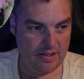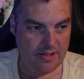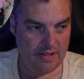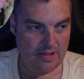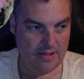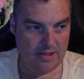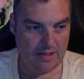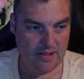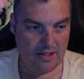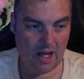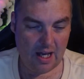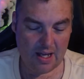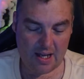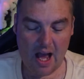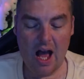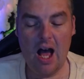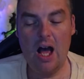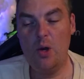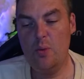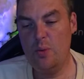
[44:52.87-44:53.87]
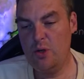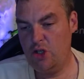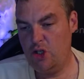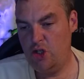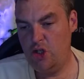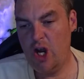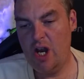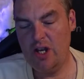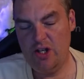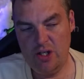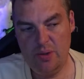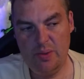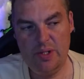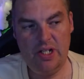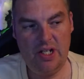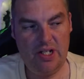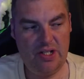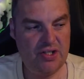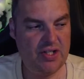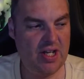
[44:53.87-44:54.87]
Like, I would
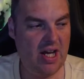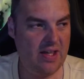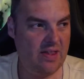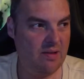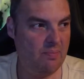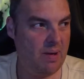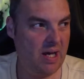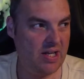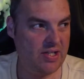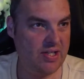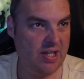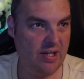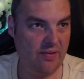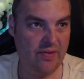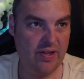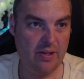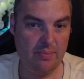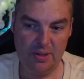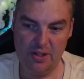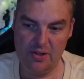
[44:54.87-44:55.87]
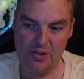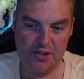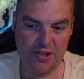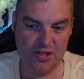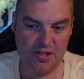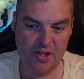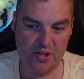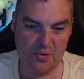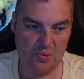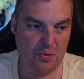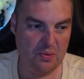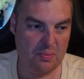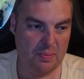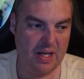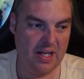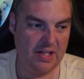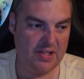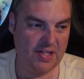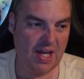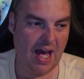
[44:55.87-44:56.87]
genuinely say the best thing for the Blues to do would be
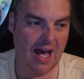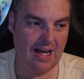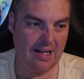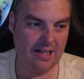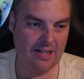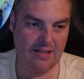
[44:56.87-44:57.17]
attack